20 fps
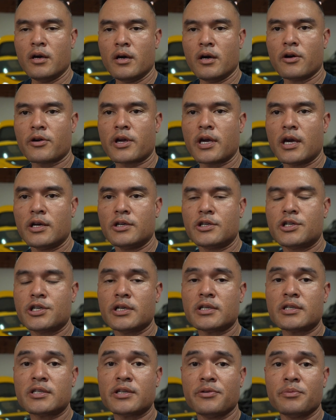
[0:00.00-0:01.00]
Okay,
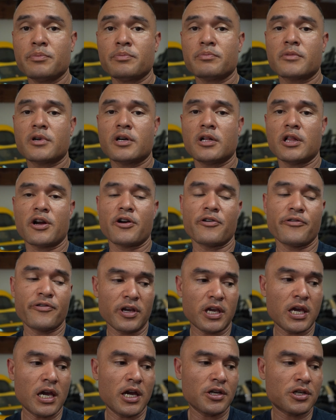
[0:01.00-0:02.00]
just some
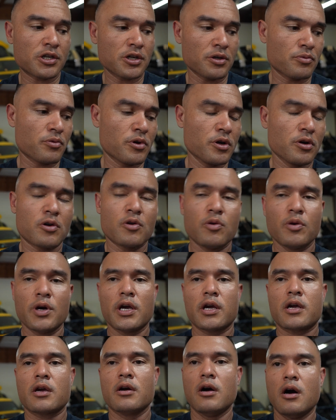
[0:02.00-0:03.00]
clarification real
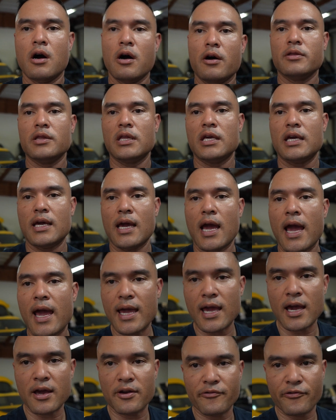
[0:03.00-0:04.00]
quick on the
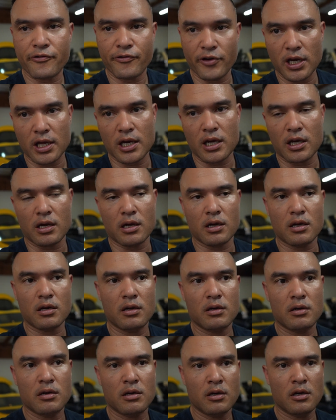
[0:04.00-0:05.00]
AN fitting
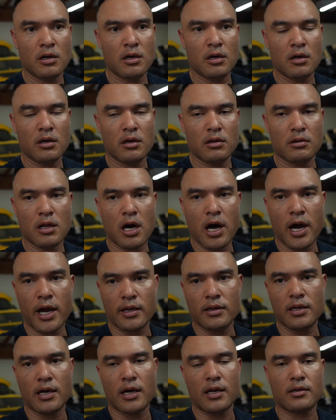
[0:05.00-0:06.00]

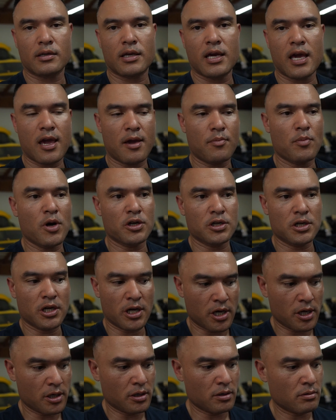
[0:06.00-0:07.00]
line that came
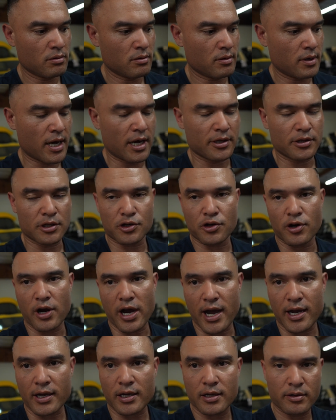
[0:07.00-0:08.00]
undone at the
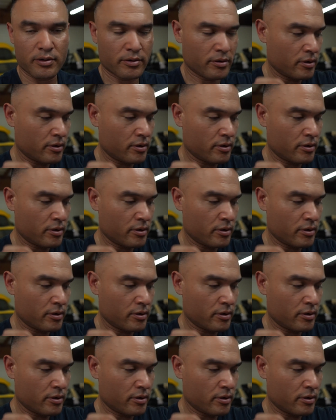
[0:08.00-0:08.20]
track.